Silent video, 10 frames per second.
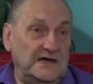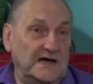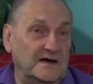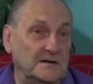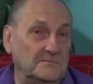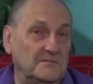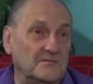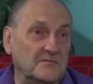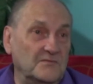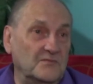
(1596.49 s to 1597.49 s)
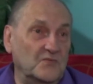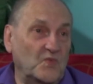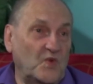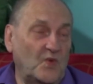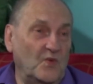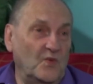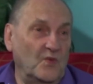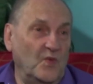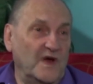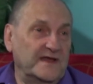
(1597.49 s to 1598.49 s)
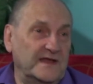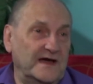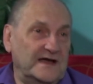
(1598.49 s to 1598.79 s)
um, when